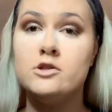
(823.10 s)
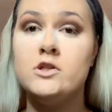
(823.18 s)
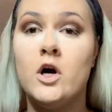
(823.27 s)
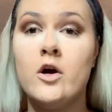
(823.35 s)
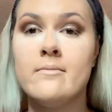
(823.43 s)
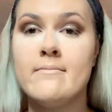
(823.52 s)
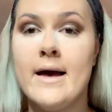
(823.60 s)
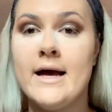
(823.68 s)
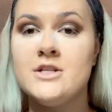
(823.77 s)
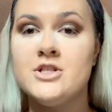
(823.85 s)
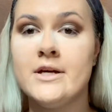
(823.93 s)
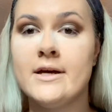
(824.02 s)
Dark
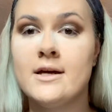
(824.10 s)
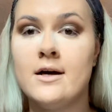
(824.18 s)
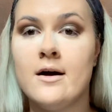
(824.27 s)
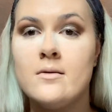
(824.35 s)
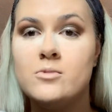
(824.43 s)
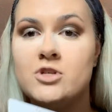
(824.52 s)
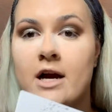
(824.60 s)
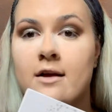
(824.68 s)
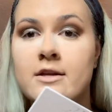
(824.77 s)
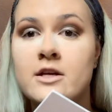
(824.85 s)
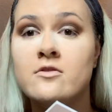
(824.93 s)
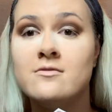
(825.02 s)
Magic
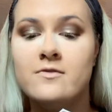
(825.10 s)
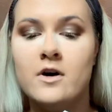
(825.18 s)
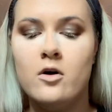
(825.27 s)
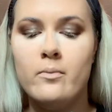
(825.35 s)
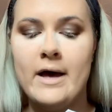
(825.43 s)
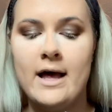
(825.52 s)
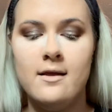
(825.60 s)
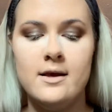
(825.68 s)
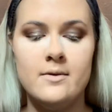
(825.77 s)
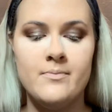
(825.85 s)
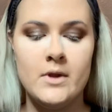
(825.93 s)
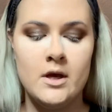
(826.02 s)
Jaclyn Hill Vault
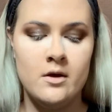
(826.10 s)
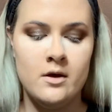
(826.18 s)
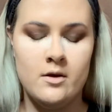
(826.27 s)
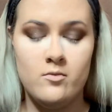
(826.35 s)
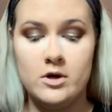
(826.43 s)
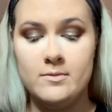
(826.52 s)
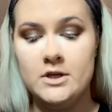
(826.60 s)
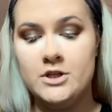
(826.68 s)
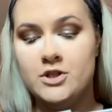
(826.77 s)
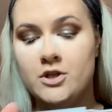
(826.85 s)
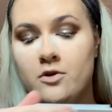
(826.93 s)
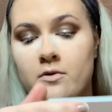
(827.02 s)
palette. And what I'm gonna
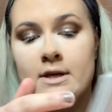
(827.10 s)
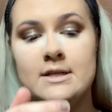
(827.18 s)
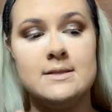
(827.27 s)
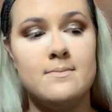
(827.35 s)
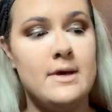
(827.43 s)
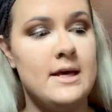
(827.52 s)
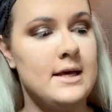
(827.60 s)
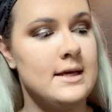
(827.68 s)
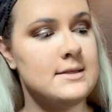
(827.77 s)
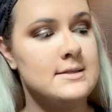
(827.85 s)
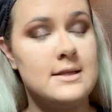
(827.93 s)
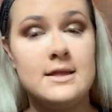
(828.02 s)
do is
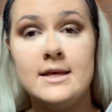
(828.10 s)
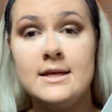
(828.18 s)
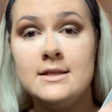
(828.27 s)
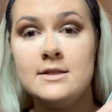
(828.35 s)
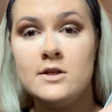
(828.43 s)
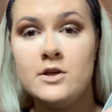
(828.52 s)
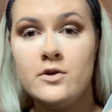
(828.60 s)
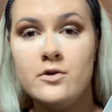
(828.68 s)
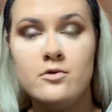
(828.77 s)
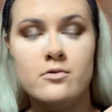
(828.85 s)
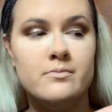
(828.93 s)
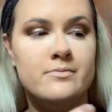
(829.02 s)
mix these
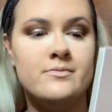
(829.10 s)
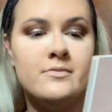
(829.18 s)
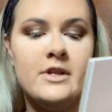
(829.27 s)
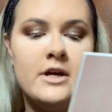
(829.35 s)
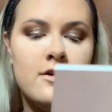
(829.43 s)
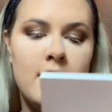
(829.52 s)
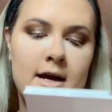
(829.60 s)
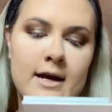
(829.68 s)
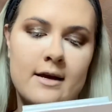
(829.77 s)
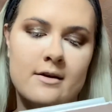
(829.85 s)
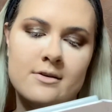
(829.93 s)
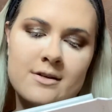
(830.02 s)
two. They're
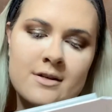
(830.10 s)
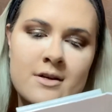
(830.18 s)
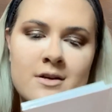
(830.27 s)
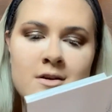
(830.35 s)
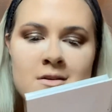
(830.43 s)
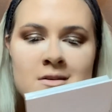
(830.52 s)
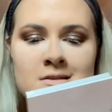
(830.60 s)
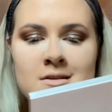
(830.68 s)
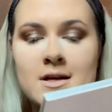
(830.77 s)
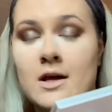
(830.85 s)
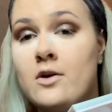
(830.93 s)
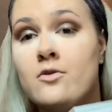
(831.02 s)
like,
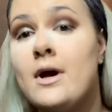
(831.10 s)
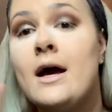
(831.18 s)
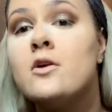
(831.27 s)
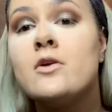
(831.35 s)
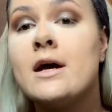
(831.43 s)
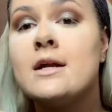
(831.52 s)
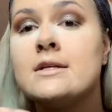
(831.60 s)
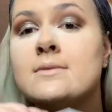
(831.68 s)
I don't know how to